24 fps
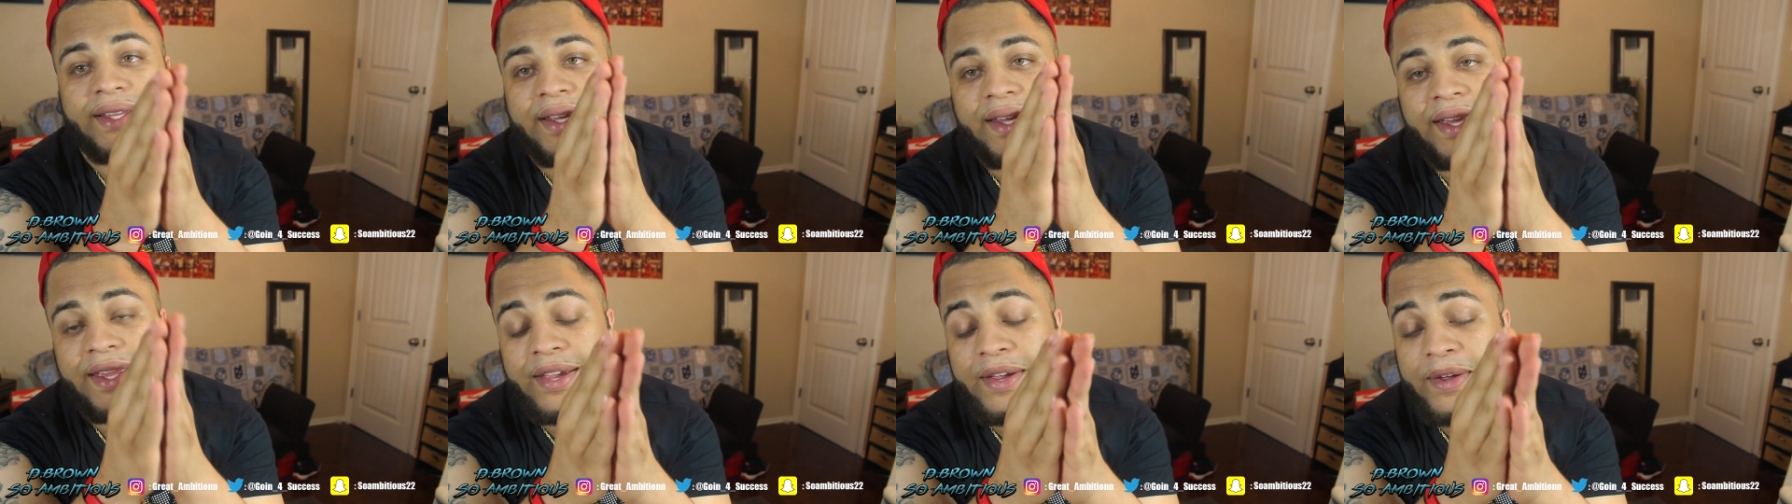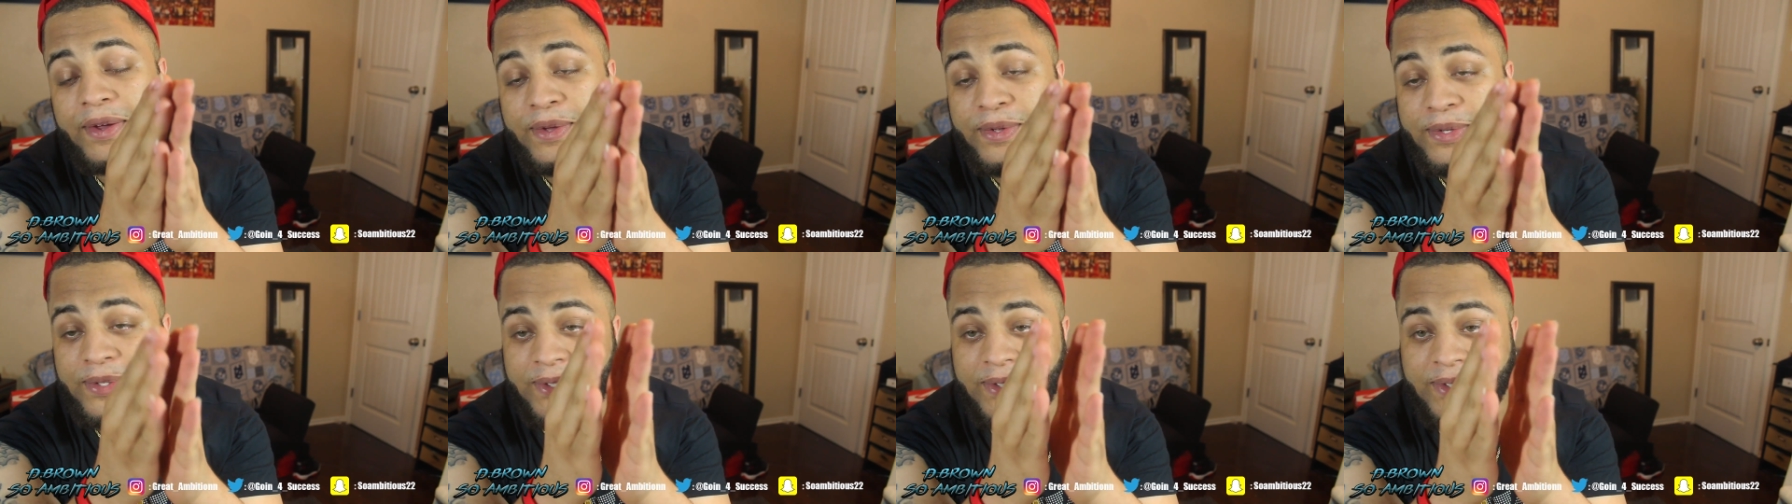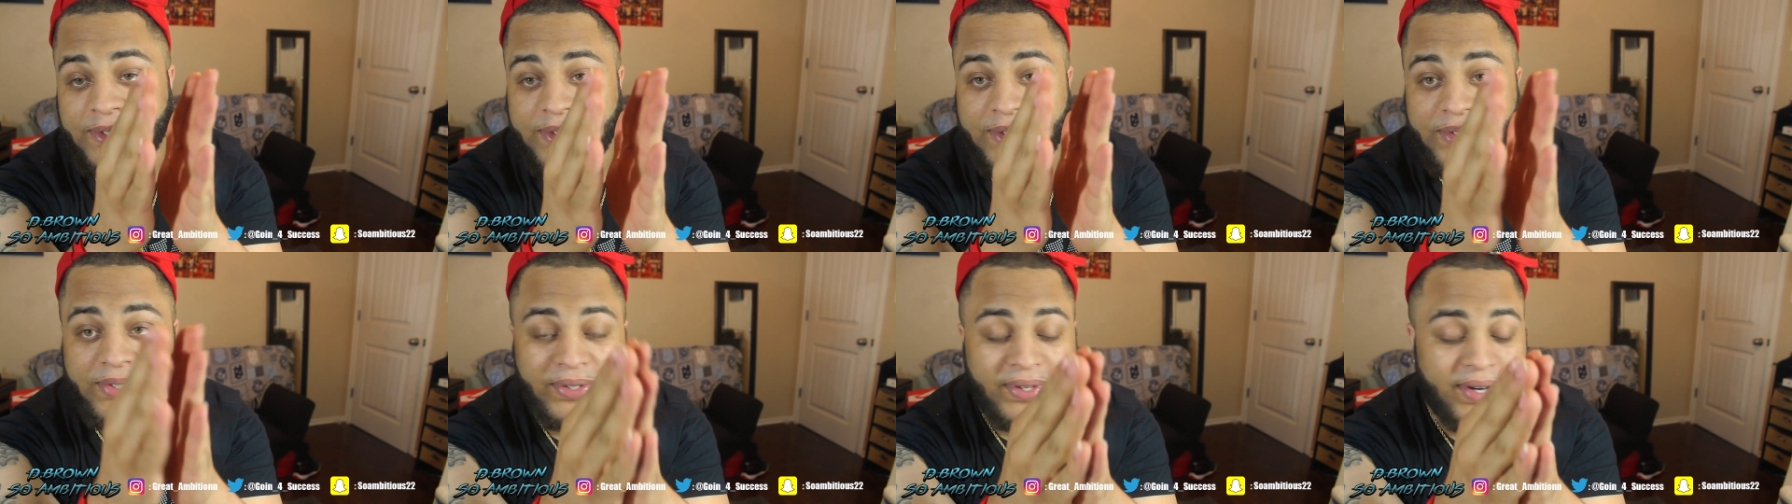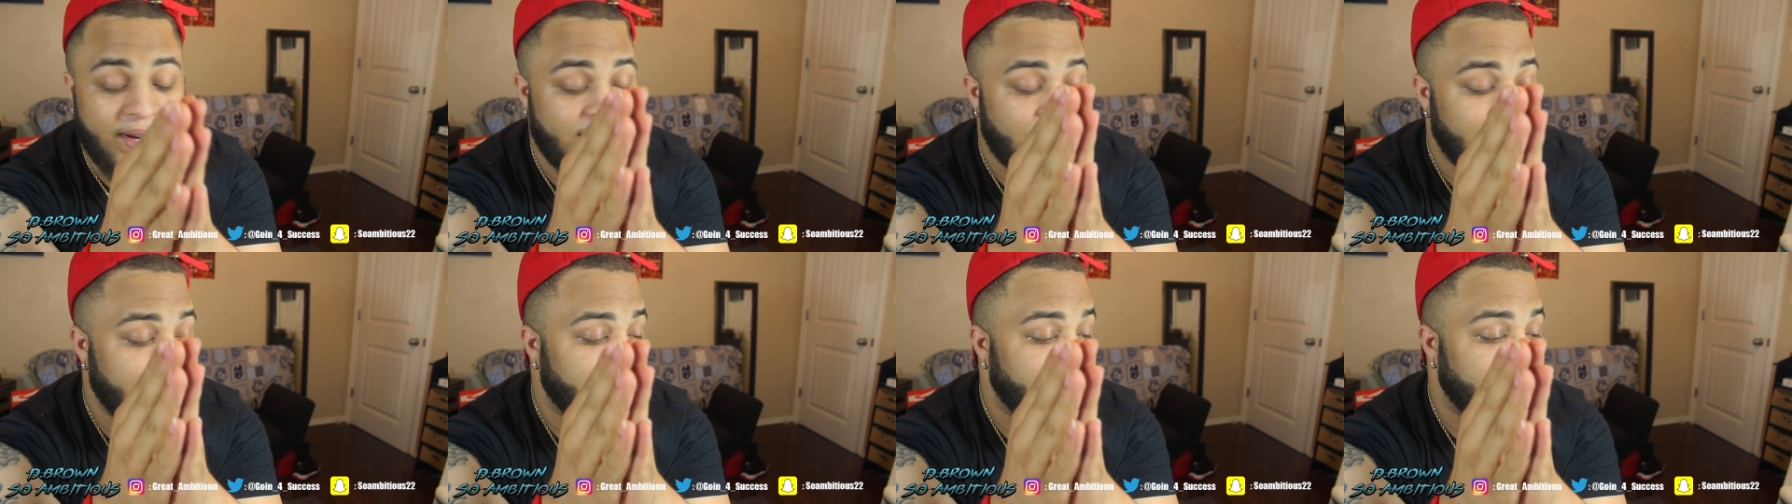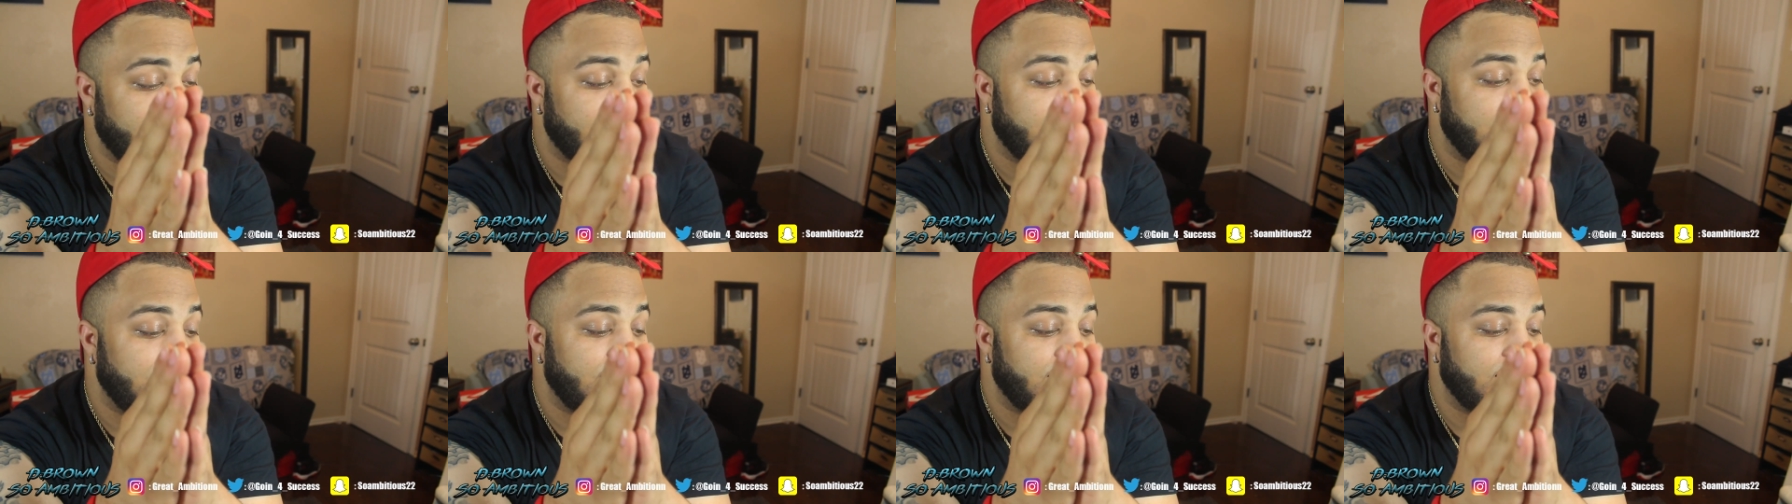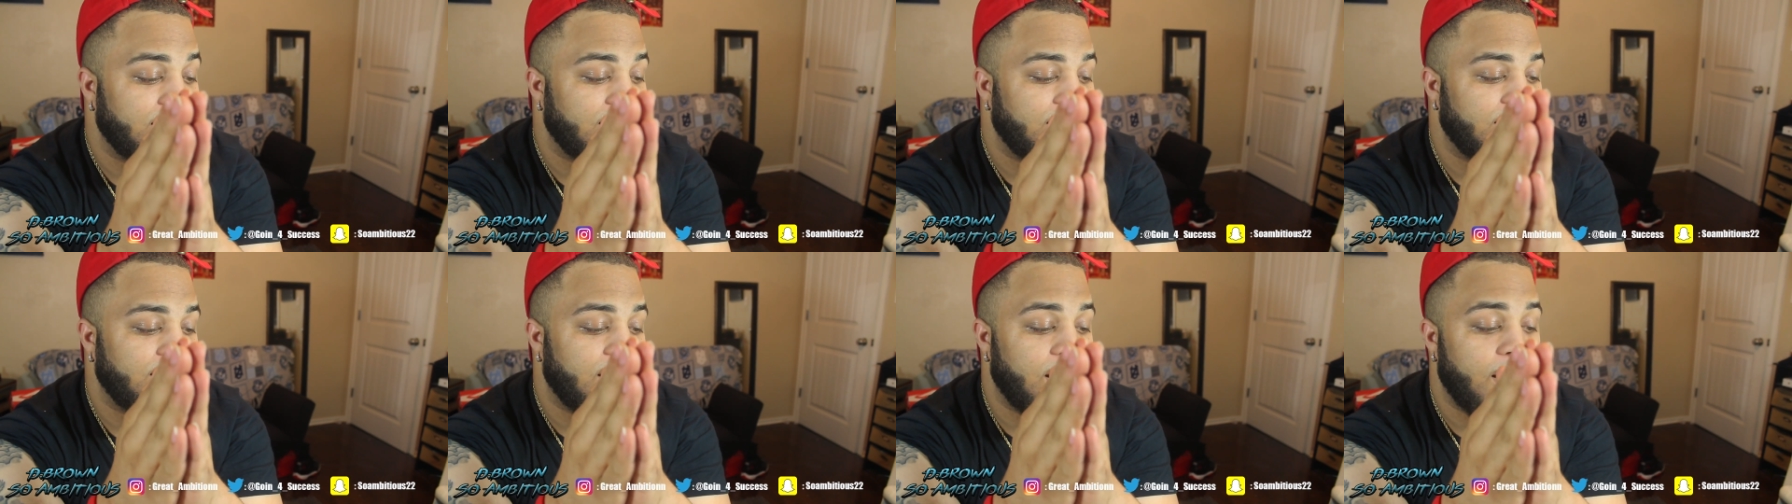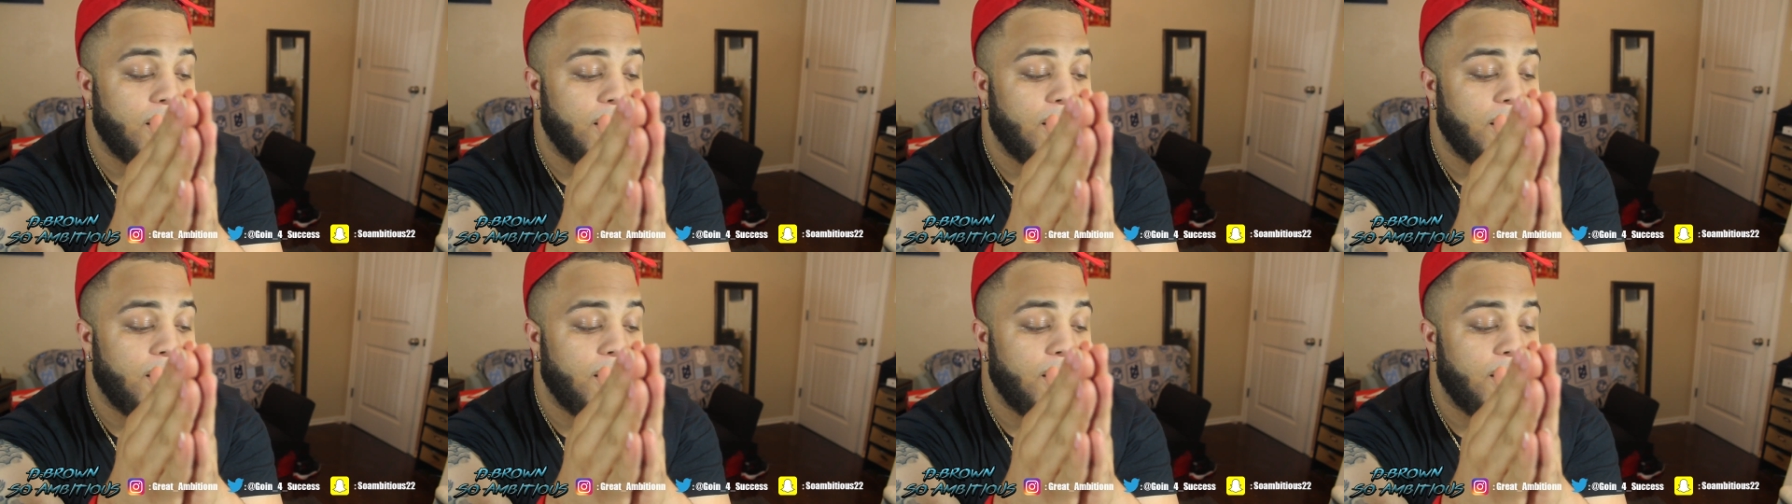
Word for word: He goes crazy, man.